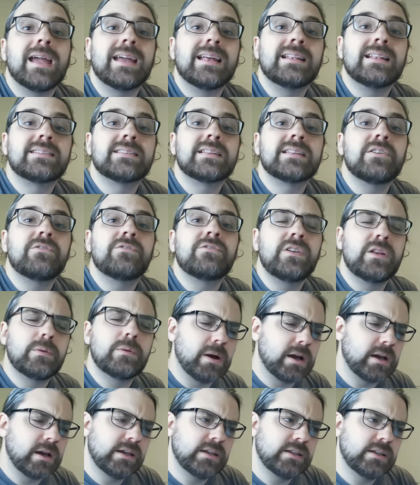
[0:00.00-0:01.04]
Instead,
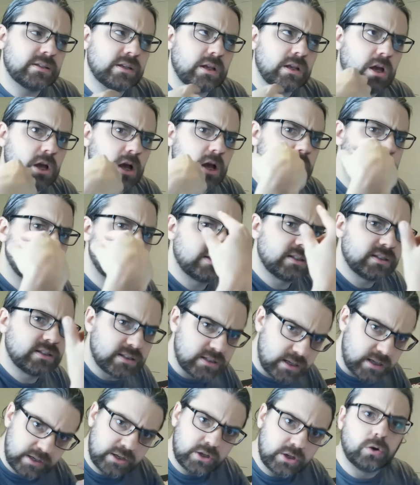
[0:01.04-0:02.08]
feedback is a
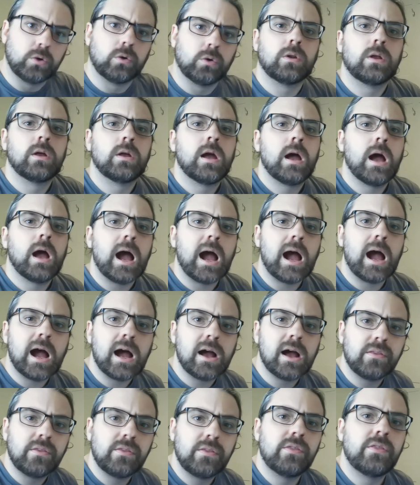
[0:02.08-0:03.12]
cycle,
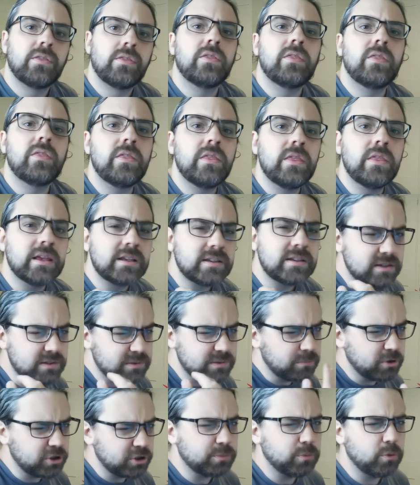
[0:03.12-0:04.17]
and this
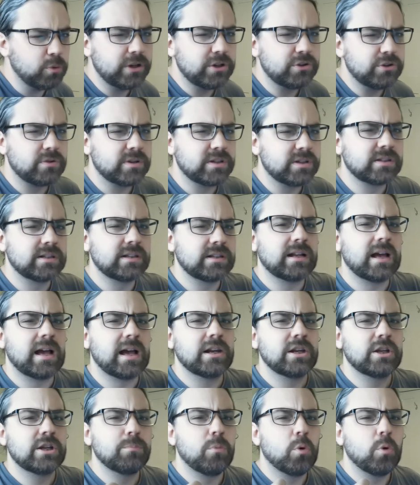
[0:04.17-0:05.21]
is much more interesting
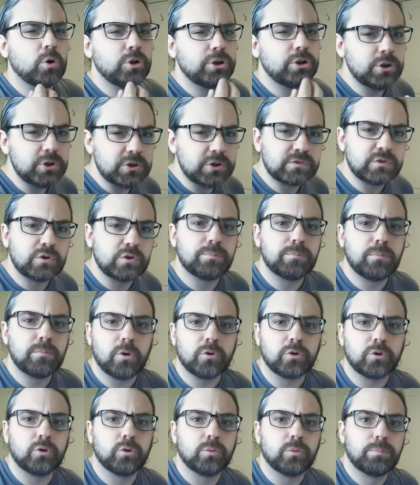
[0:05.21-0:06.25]
and a more useful
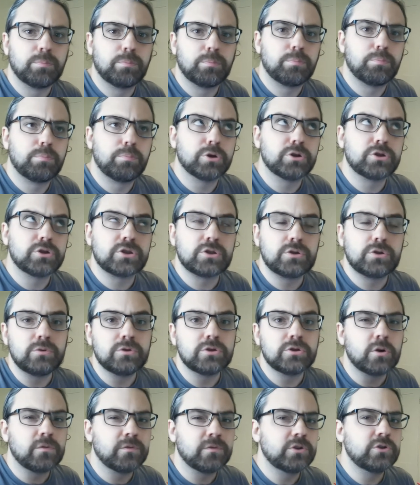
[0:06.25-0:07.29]
model, but
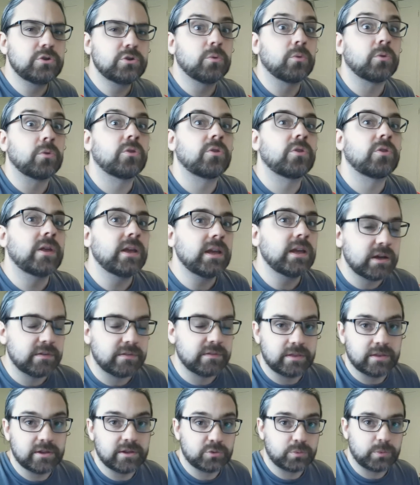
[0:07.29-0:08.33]
students often don't think of
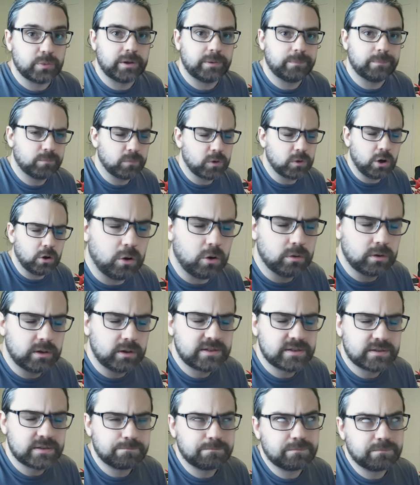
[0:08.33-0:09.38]
it this way, or at
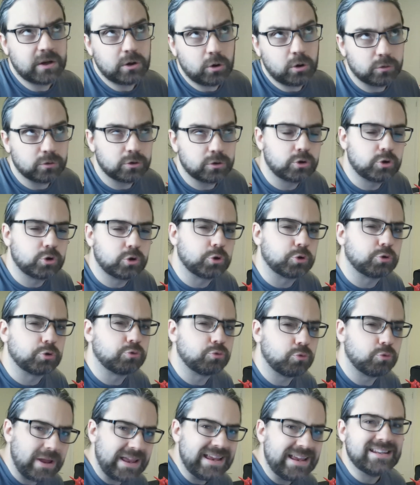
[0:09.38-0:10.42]
least they're not
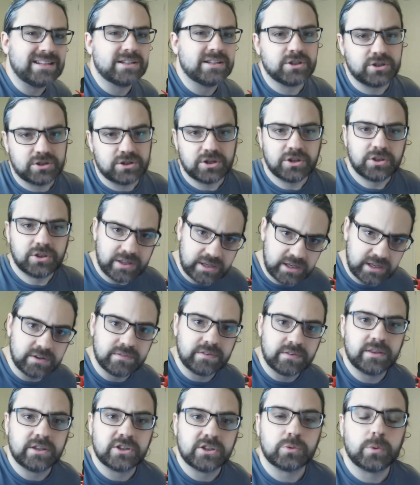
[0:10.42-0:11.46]
trained to think
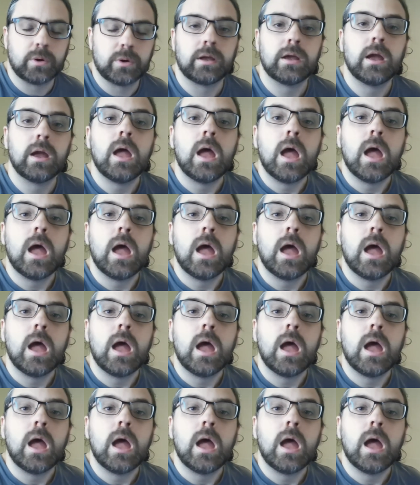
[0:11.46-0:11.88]
of it this way.